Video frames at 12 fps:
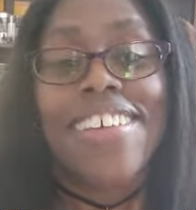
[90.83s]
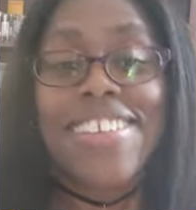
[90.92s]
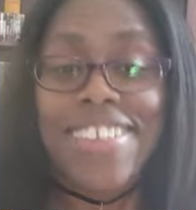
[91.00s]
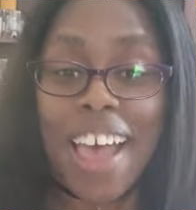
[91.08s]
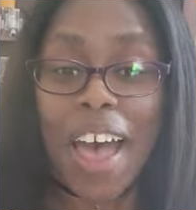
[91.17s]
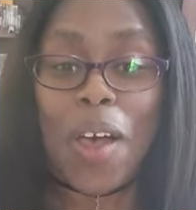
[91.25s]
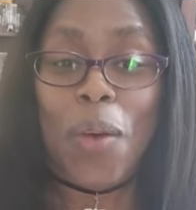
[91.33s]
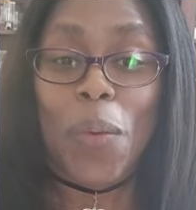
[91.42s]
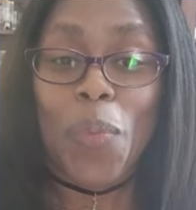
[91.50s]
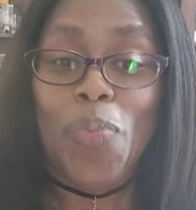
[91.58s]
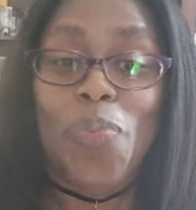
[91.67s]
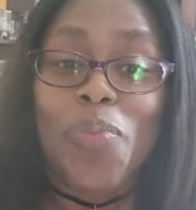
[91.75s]

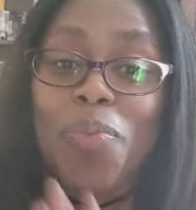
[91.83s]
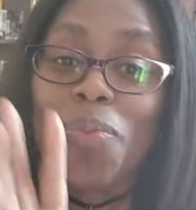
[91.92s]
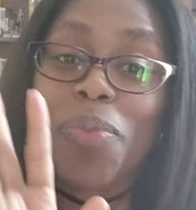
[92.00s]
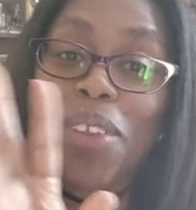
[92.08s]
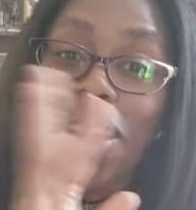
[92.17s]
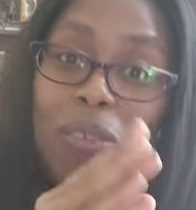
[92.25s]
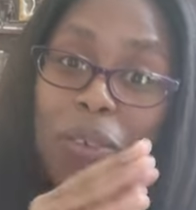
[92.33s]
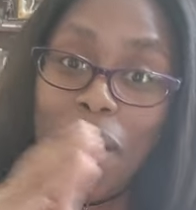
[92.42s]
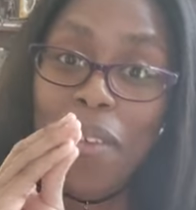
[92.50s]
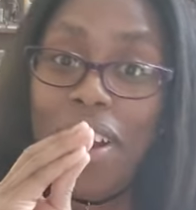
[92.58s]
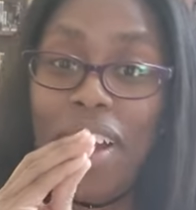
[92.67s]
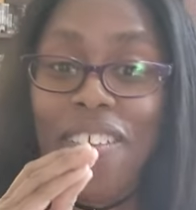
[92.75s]
So,
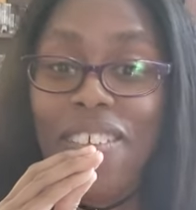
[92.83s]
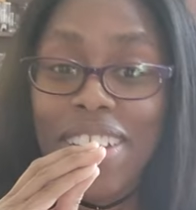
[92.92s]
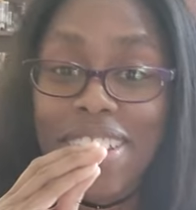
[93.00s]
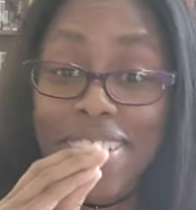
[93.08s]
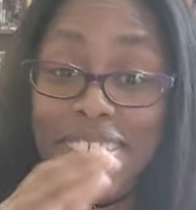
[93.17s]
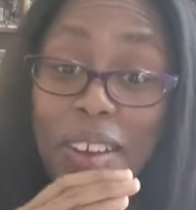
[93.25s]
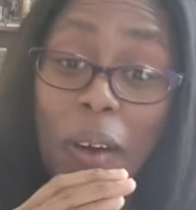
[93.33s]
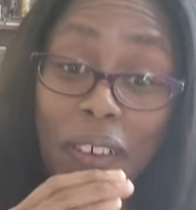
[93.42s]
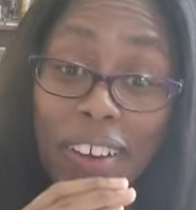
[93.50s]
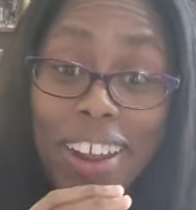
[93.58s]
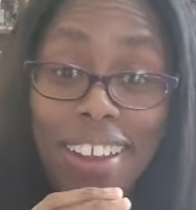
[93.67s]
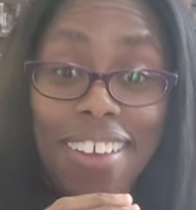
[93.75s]
where we're going with this
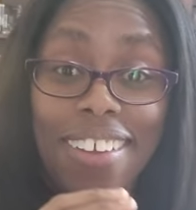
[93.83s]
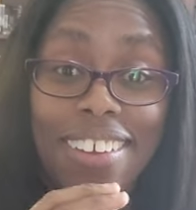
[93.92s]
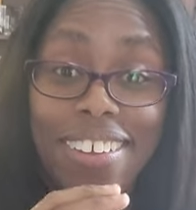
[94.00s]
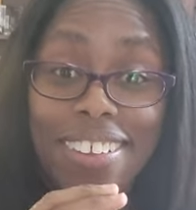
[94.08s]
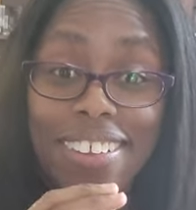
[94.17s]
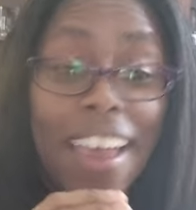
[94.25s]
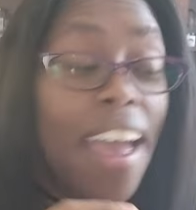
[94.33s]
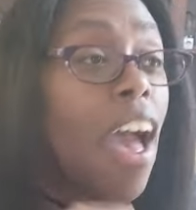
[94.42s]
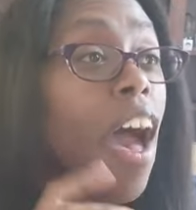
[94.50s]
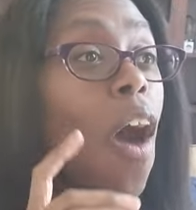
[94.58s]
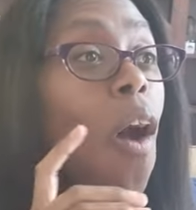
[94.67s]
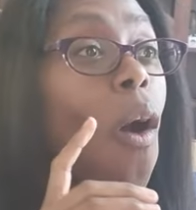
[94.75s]
story is
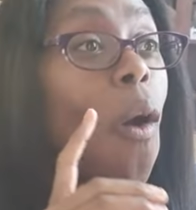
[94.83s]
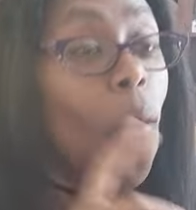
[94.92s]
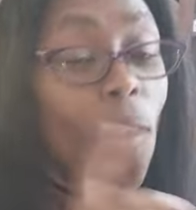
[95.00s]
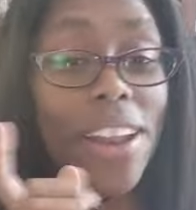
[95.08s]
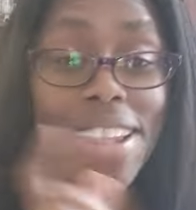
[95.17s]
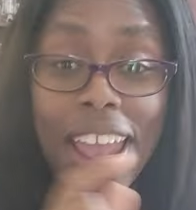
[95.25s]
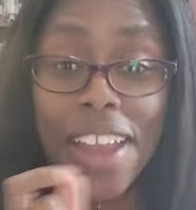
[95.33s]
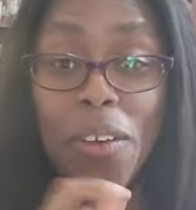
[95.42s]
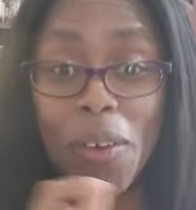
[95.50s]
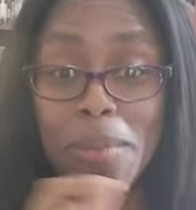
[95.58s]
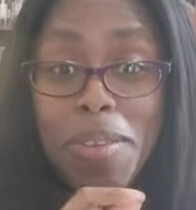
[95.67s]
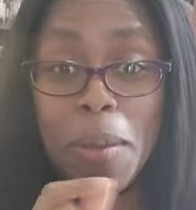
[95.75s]
on that
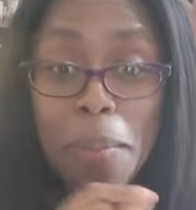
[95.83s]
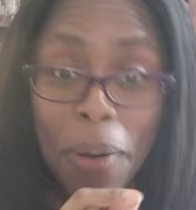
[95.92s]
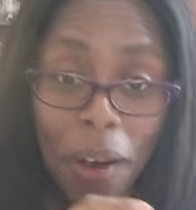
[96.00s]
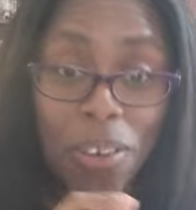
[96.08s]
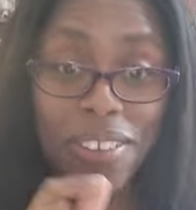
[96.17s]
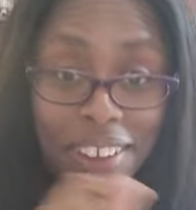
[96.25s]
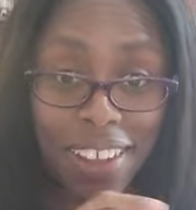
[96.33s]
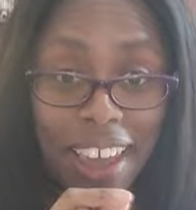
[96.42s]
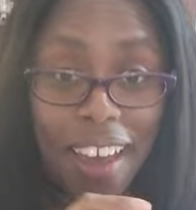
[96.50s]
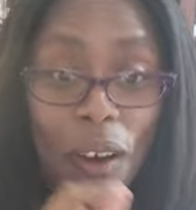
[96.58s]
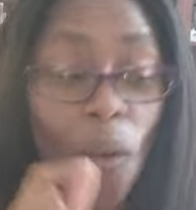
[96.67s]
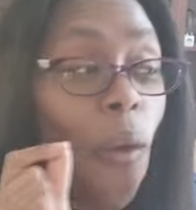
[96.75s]
Crimson Post
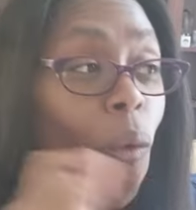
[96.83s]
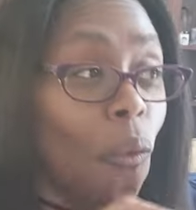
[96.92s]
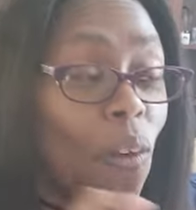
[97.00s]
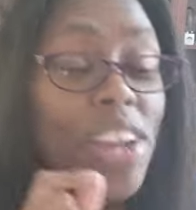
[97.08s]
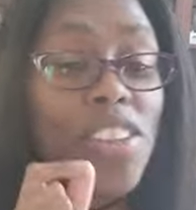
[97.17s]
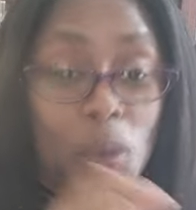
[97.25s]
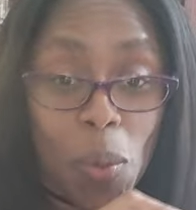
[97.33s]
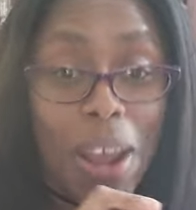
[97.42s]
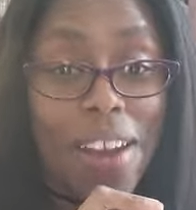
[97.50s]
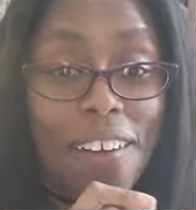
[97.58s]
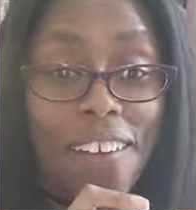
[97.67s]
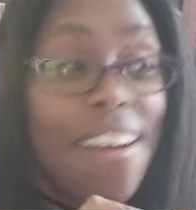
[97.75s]
account on
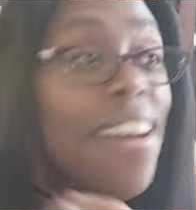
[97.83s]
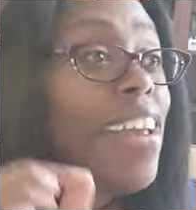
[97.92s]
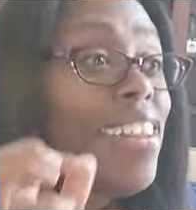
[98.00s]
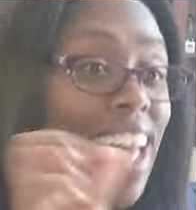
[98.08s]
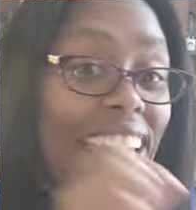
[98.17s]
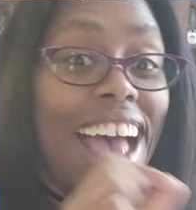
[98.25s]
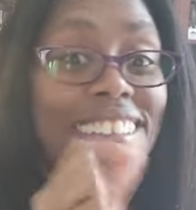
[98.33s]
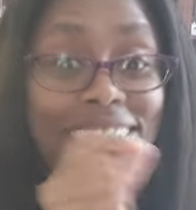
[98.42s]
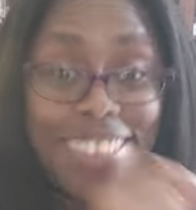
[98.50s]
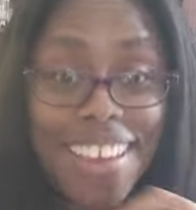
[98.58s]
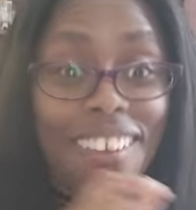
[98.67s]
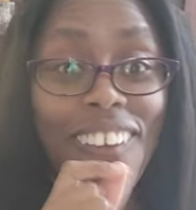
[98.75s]
Twitter that I
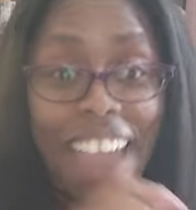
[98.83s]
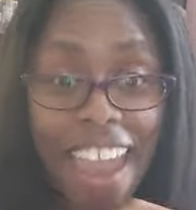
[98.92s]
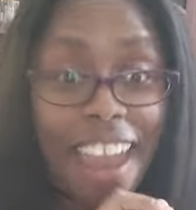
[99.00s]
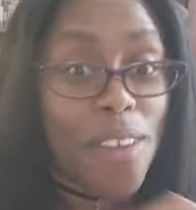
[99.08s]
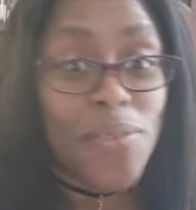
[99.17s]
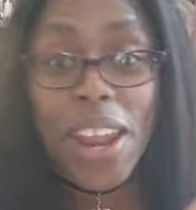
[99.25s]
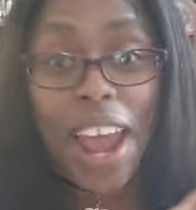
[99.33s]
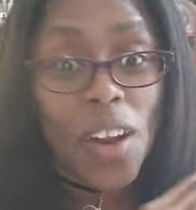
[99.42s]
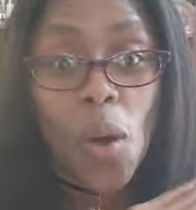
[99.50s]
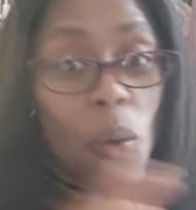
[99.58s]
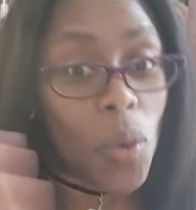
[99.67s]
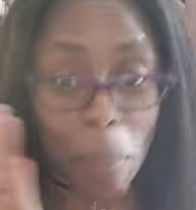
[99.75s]
still have that I
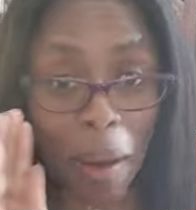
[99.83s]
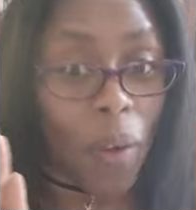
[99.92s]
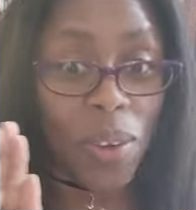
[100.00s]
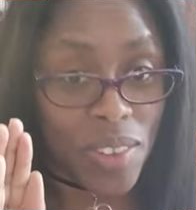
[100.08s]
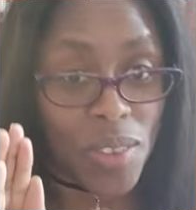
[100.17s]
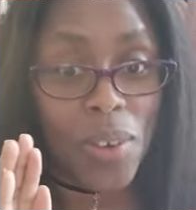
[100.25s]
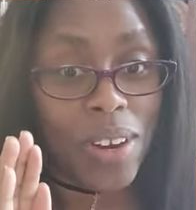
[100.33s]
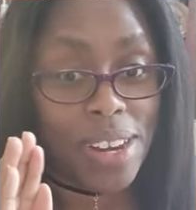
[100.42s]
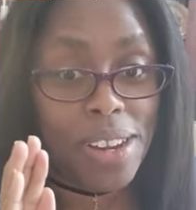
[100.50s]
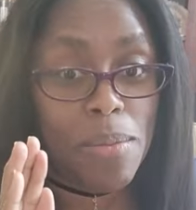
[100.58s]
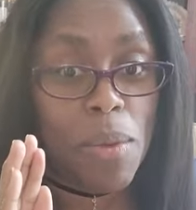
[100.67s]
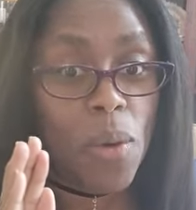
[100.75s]
don't post on
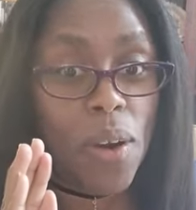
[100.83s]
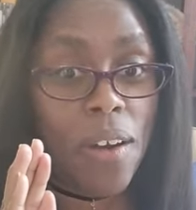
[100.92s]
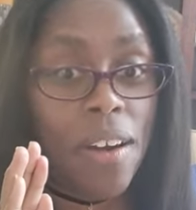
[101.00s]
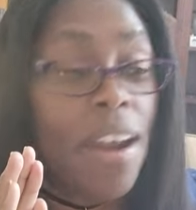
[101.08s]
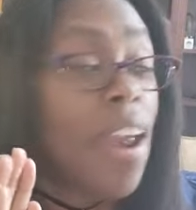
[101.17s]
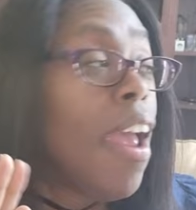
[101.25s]
anymore,